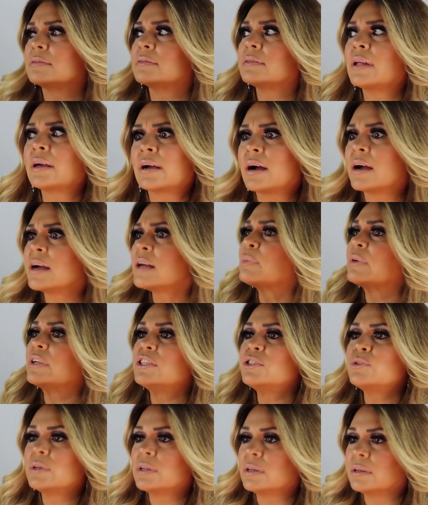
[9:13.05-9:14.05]
I had
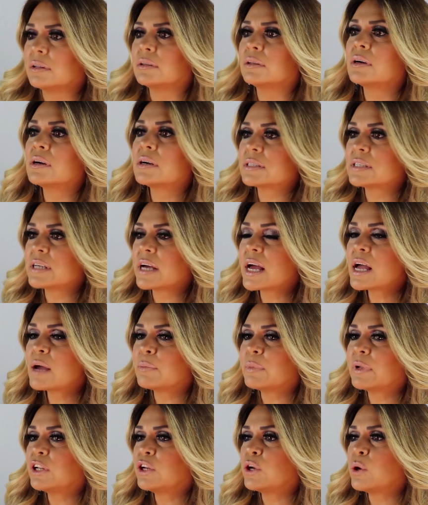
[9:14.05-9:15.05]
been doing it a long
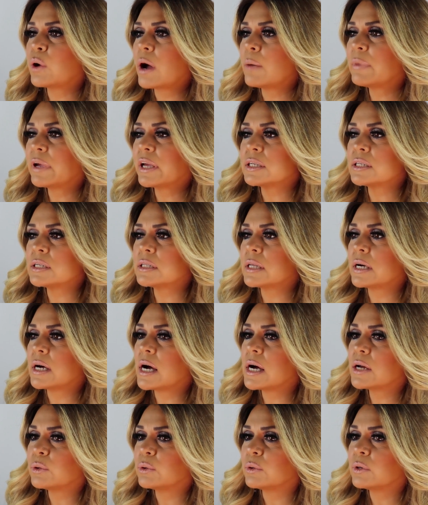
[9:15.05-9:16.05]
time. And coming into
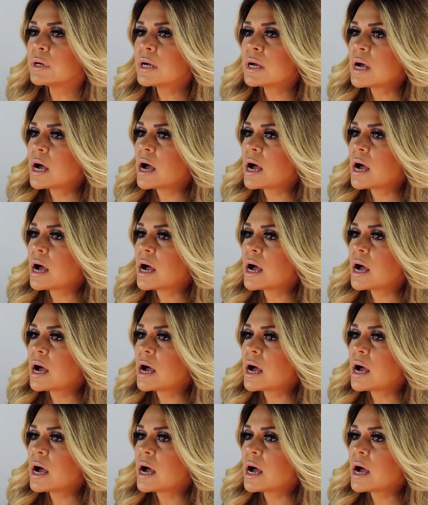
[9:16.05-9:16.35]
Tejano,